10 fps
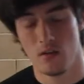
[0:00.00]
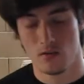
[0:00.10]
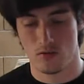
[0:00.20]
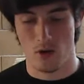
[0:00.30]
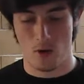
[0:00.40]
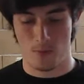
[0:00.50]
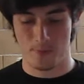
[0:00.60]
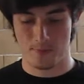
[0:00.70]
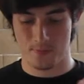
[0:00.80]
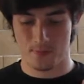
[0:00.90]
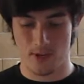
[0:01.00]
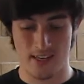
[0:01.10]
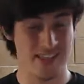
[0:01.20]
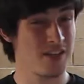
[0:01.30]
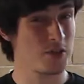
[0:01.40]
So
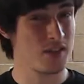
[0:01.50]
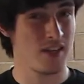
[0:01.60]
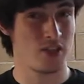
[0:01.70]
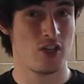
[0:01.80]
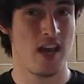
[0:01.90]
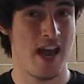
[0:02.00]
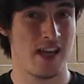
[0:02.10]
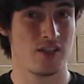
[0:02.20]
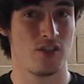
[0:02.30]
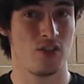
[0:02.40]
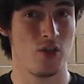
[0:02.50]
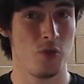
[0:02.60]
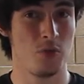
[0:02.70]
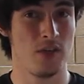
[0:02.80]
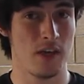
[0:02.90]
it's interesting that she has the two
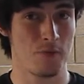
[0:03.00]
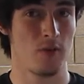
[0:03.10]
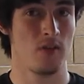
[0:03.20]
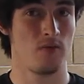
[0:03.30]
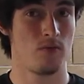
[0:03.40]
different